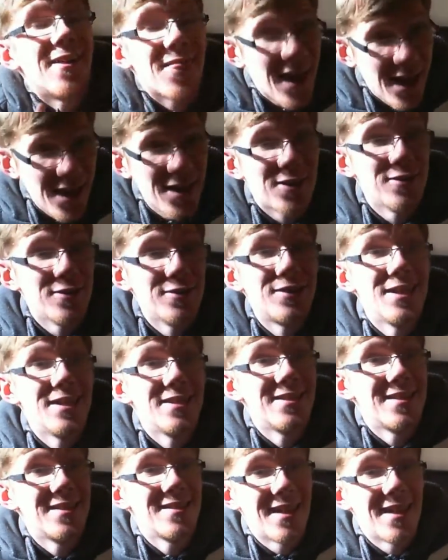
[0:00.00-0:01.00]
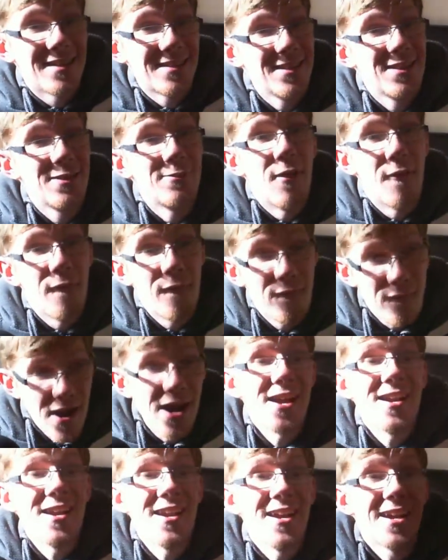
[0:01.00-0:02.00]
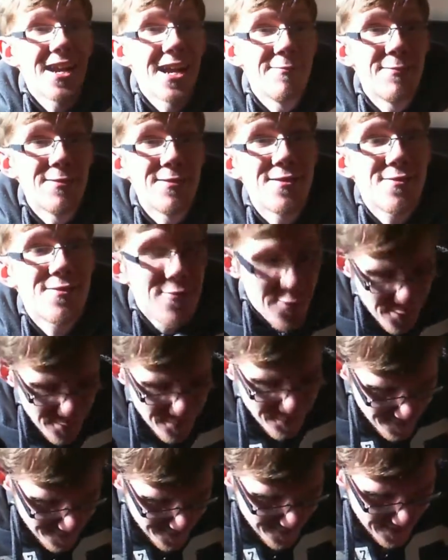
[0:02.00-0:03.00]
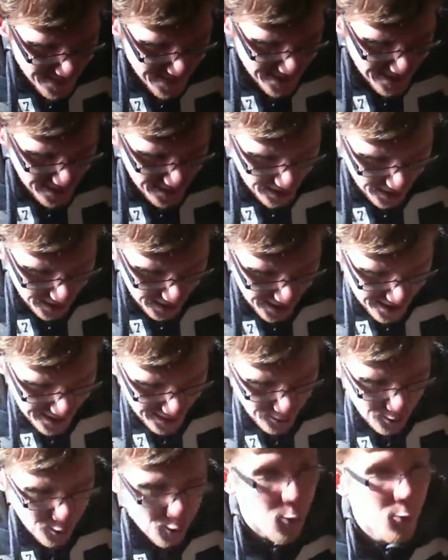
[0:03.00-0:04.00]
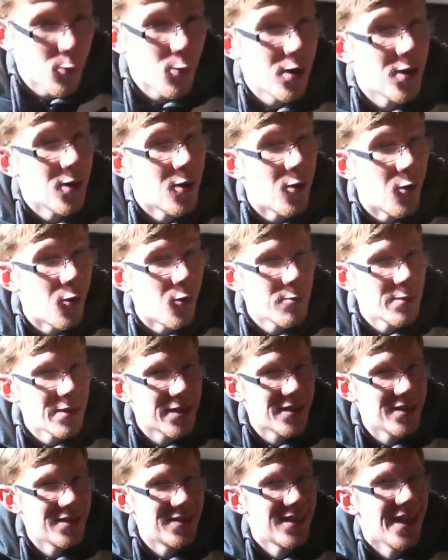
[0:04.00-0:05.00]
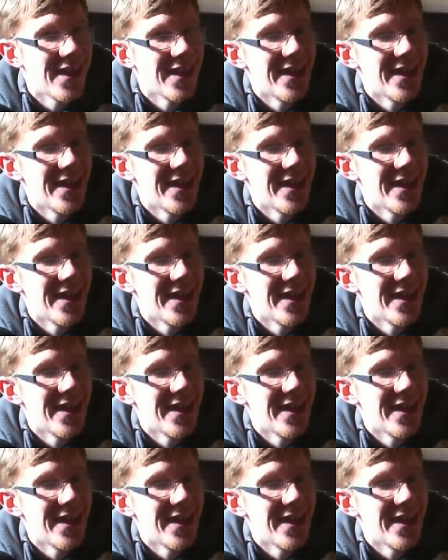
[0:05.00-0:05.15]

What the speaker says: Thank you, Jesus, I see we're finally coming through. And I got a white hole because